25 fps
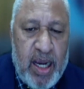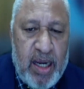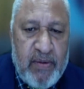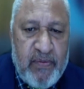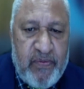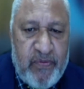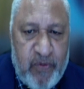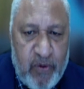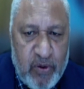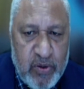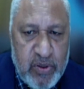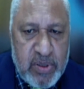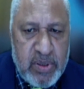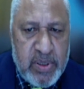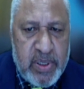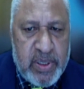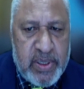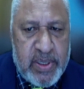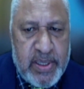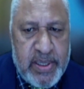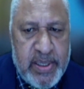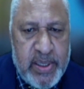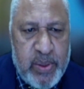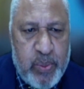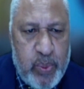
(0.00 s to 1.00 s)

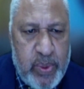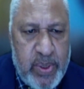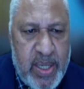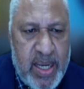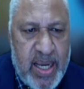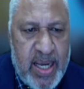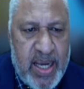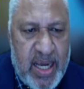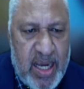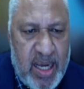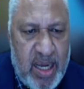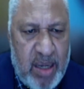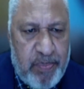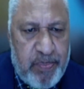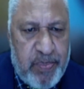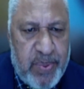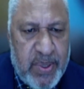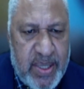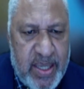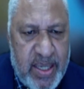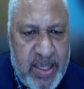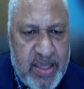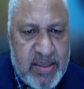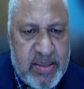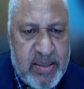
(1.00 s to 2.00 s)
Unfortunately, we are up
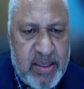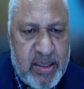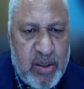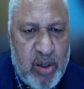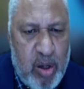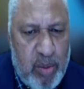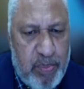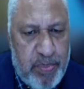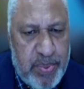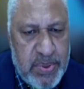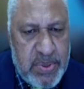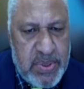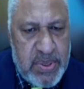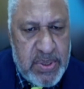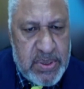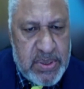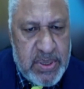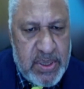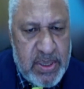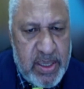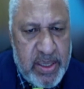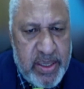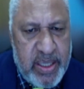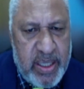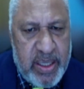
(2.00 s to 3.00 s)
against an
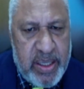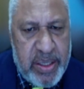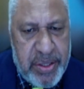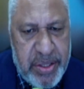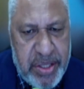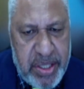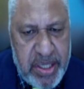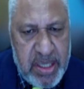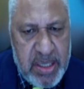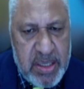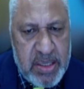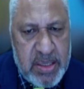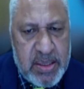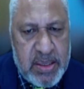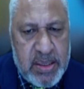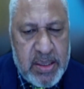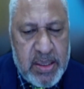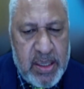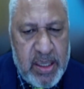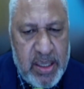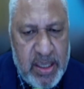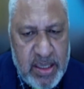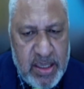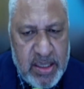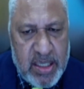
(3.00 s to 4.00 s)
opposition that
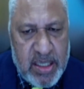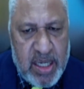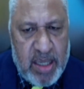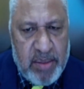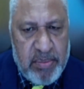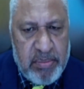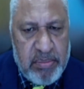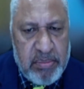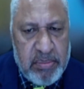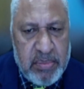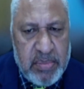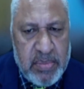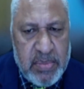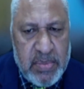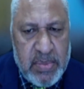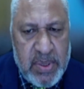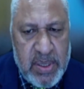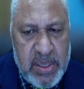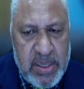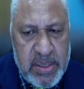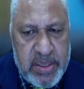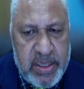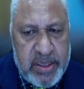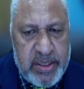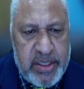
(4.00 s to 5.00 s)
thinks income
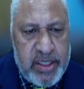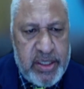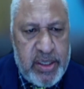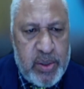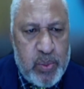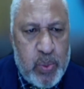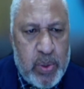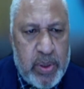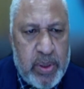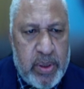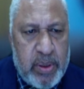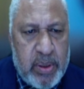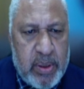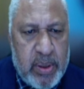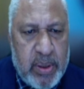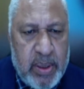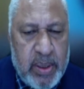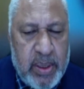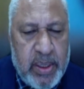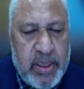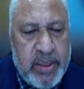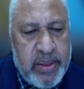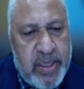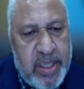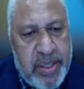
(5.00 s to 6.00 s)
is a dirty word.
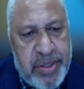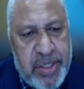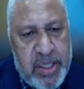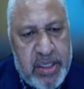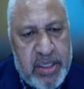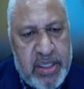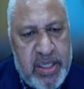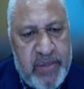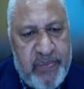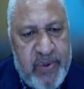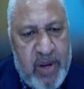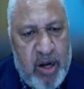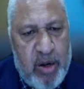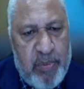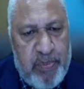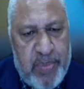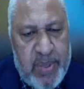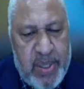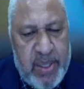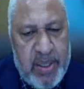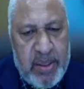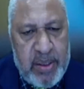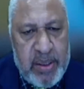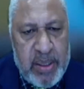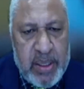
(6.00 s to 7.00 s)
They think
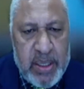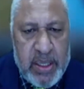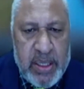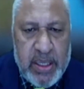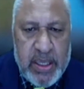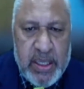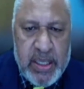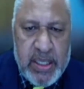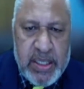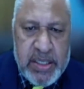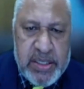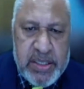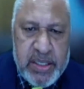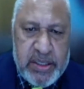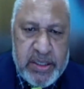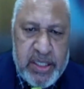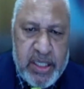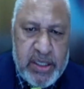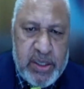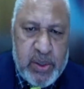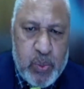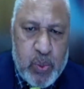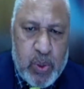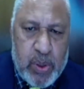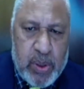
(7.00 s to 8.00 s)
development is a
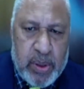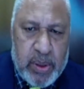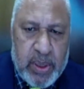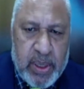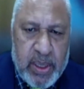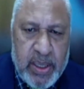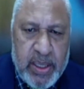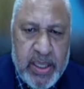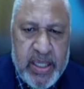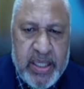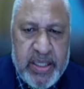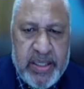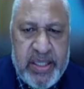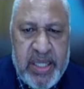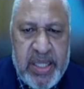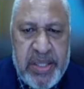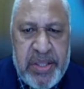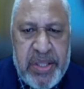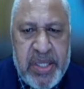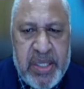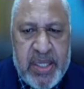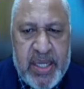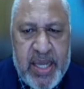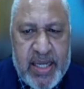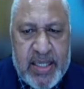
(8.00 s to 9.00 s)
dirty word. They
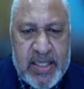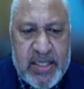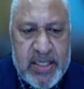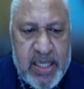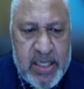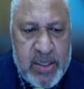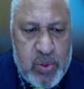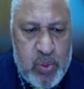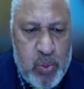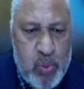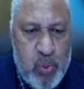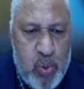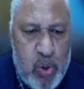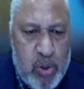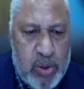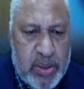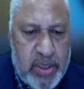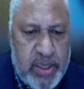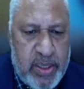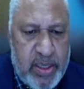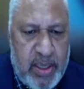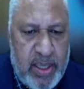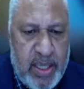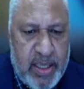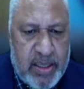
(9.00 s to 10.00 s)
think access to
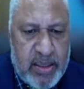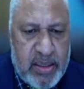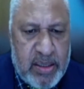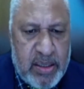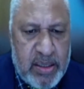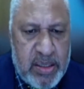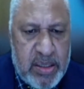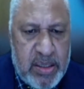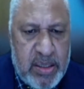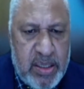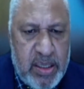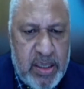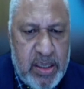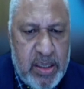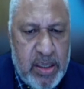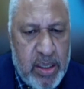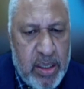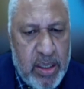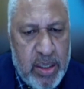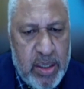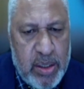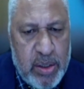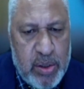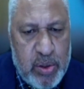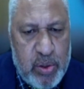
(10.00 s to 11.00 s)
water and electricity
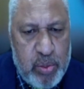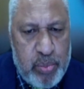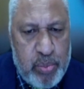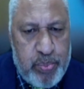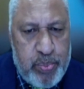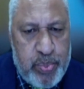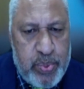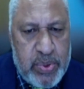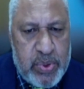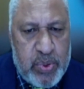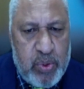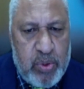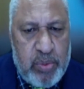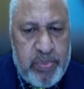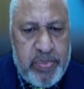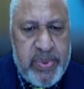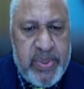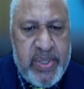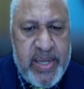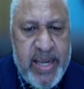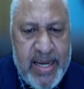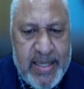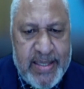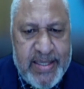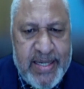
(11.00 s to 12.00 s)
should
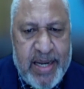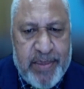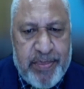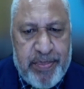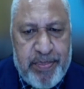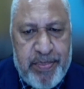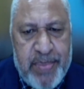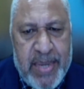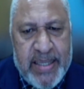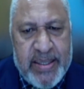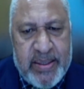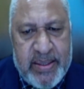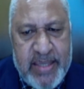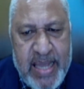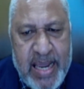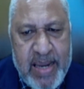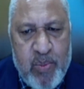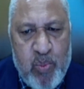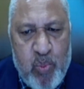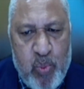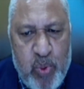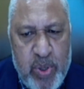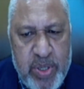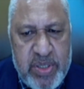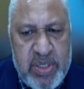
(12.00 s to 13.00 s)
be held up by
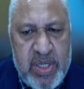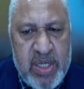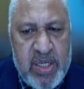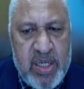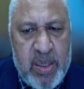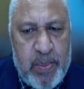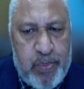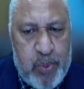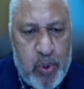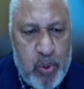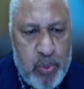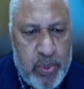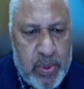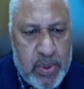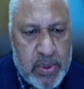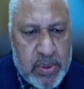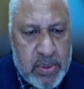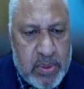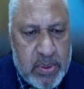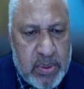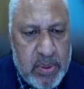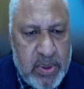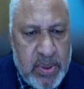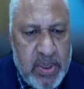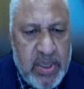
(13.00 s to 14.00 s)
time-wasting
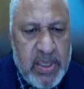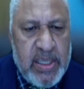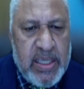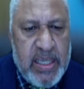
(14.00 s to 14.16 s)
approvals.